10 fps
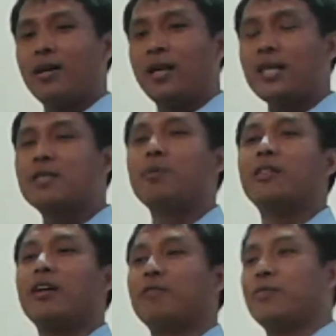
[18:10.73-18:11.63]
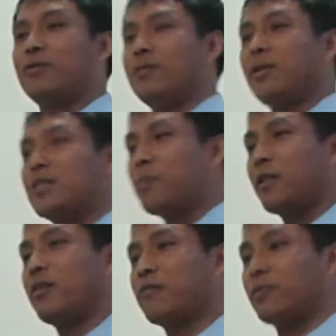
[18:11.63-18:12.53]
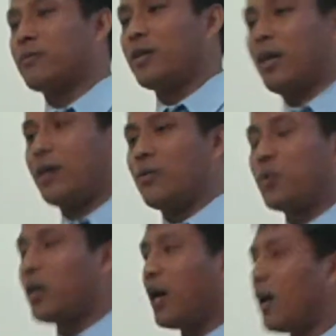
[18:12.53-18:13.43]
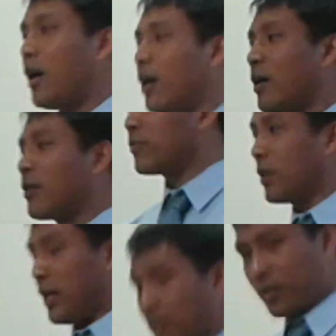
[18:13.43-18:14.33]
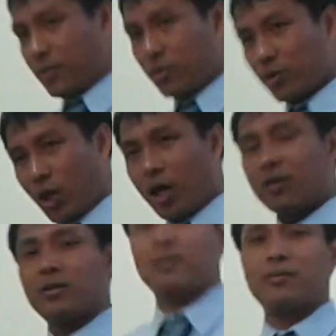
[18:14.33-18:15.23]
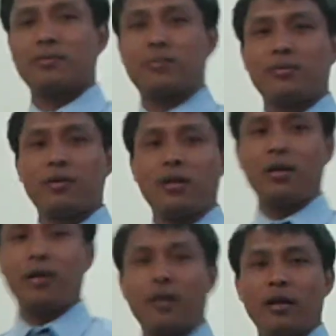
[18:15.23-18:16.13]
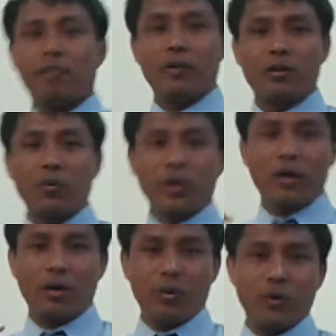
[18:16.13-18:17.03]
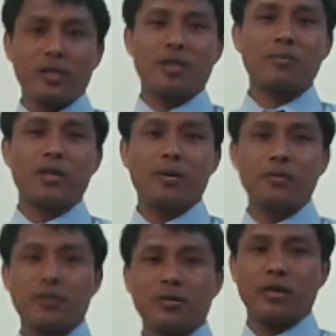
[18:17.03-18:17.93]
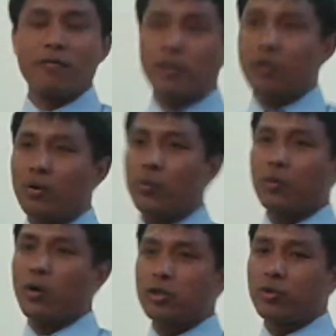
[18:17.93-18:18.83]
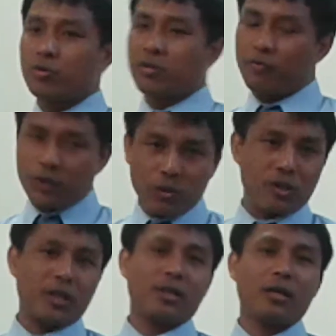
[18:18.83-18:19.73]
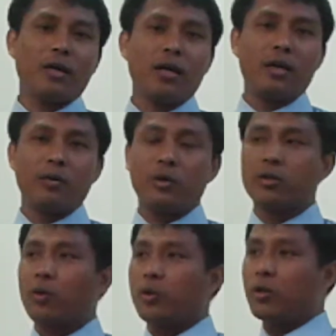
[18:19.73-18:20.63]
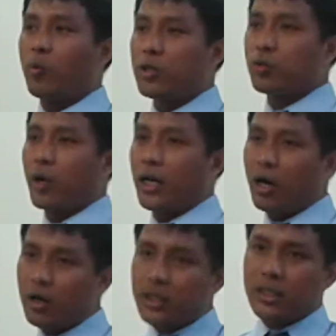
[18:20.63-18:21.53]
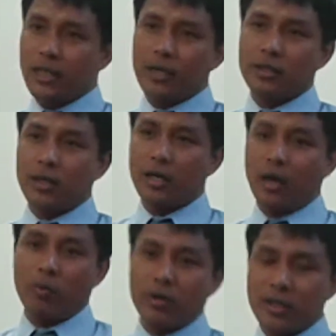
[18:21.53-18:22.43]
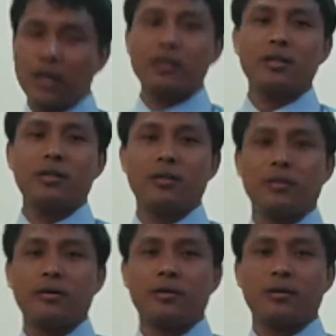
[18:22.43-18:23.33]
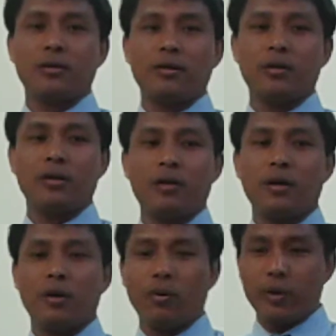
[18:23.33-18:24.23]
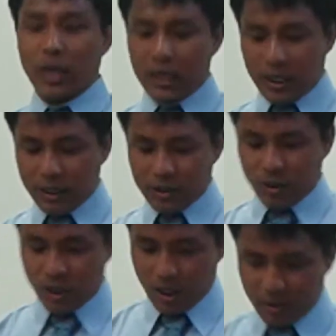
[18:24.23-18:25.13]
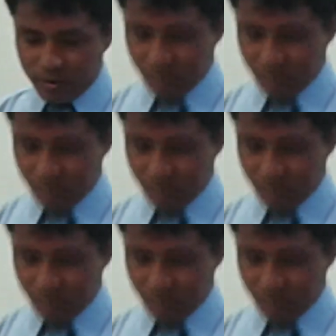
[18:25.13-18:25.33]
let's be thankful. Let's be thankful that we are related to God. Even though we are not aware sometimes, even though we want to refuse it, even though we don't want to acknowledge that in our reality, we are related to God.